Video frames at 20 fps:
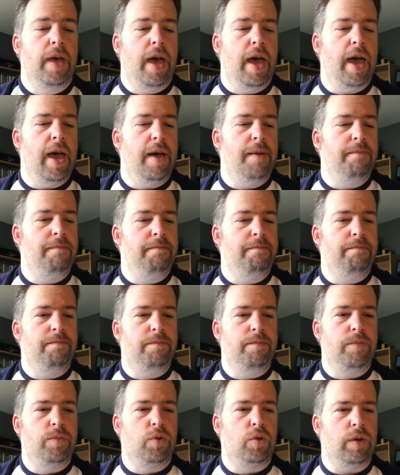
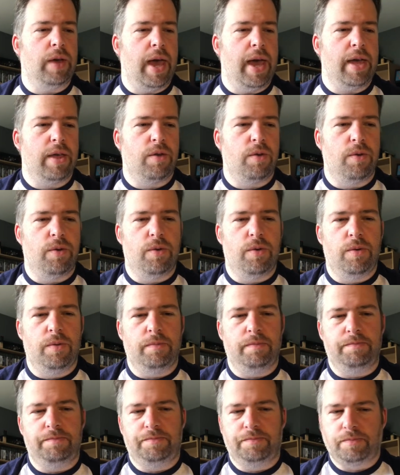
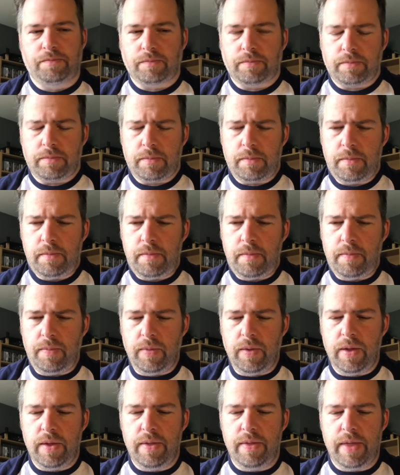so
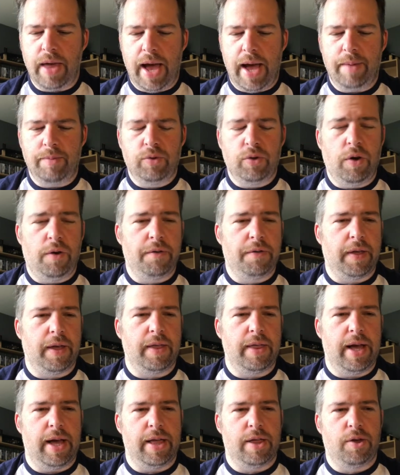the Amsoft
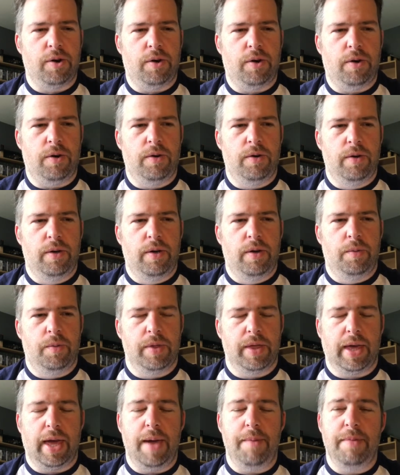thing that I saw
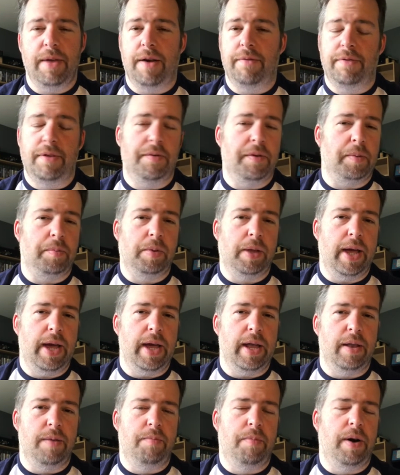was a game that I've never
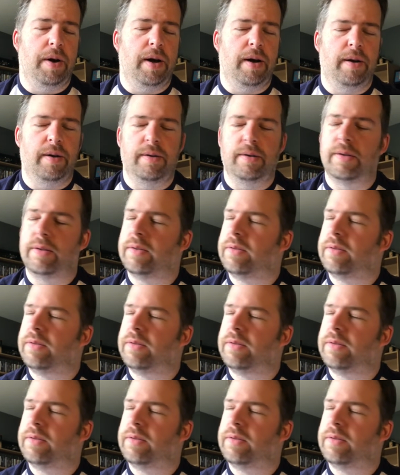played, but